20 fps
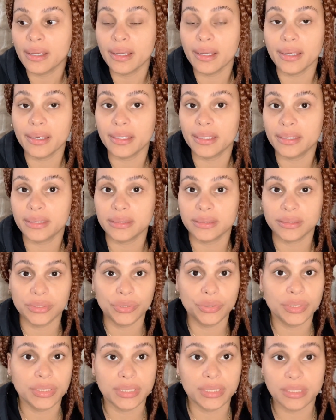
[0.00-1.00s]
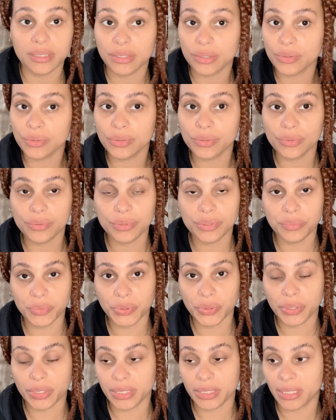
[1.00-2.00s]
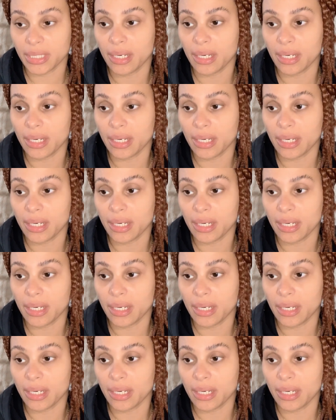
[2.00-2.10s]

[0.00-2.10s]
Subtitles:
and you could still lose more.